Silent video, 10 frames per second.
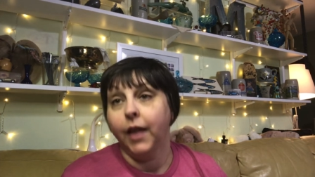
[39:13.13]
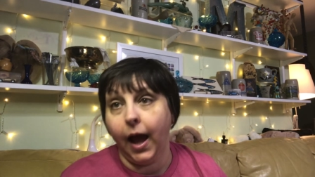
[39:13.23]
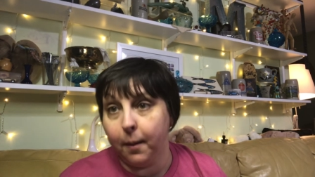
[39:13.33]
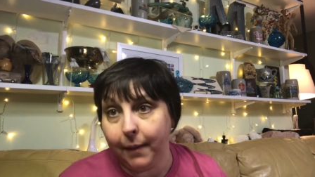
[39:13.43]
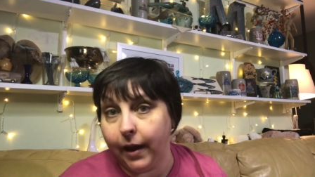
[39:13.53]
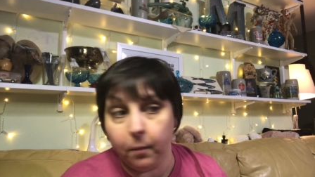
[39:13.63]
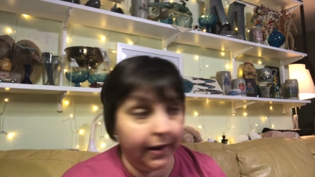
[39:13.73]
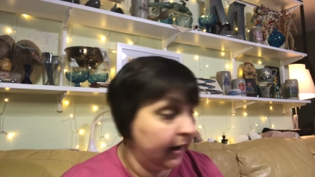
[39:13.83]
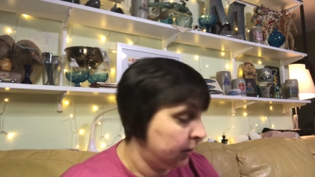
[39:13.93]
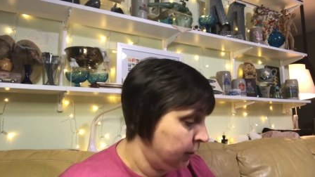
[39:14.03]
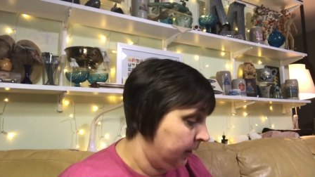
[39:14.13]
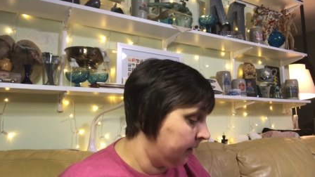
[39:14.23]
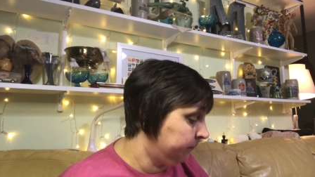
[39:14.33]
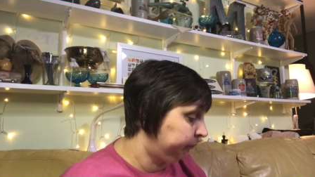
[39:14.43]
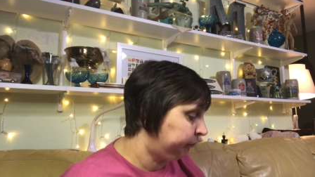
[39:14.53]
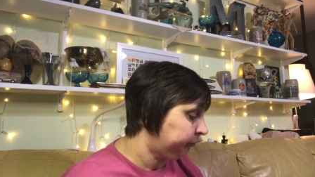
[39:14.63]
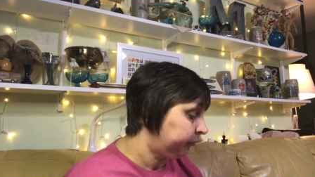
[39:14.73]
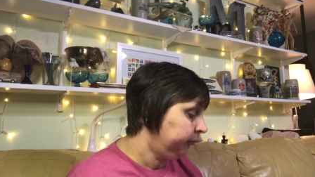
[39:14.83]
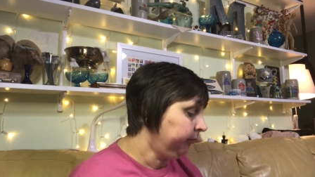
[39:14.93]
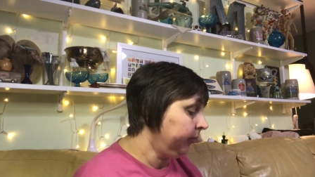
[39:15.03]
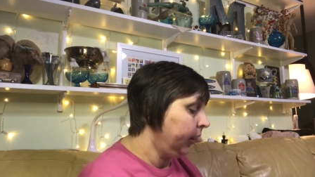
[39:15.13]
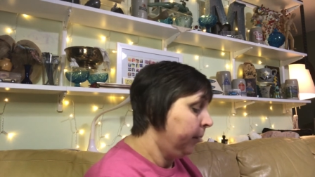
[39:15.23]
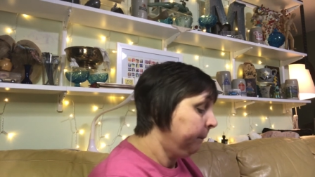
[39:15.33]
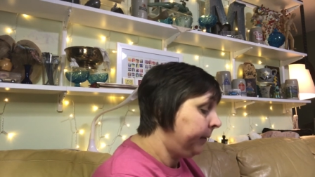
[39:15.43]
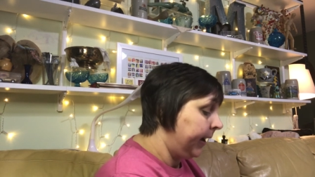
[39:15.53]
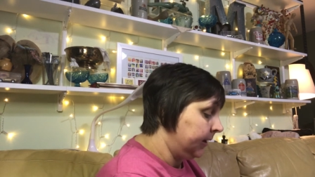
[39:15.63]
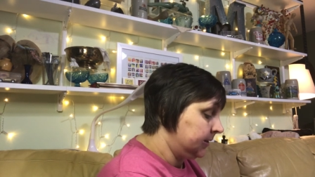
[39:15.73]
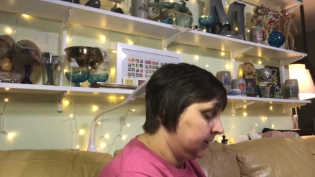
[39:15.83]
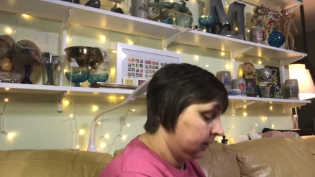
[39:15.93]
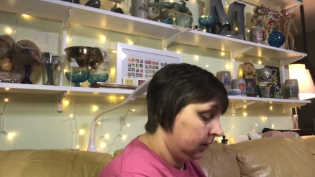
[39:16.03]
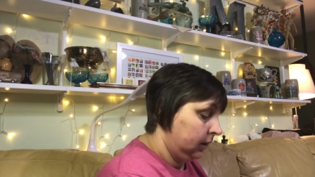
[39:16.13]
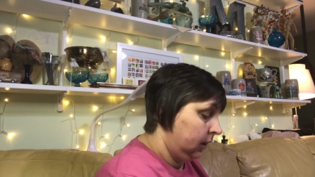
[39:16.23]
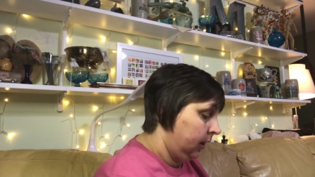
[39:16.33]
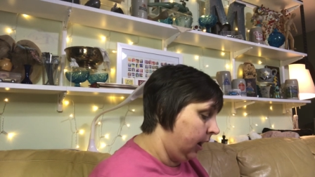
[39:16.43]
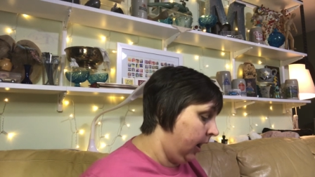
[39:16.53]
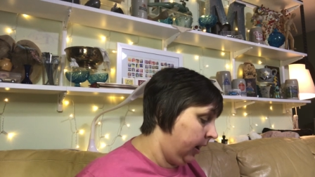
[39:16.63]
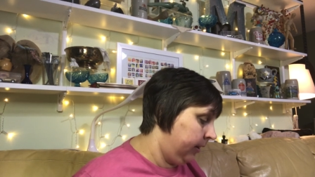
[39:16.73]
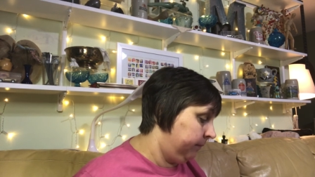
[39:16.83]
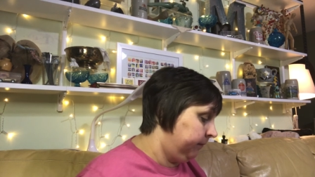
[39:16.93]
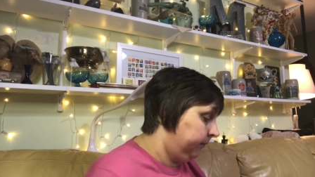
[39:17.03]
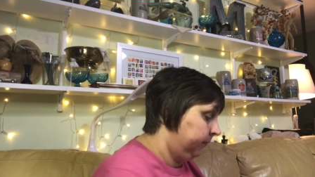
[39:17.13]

I may or may not do that. But um,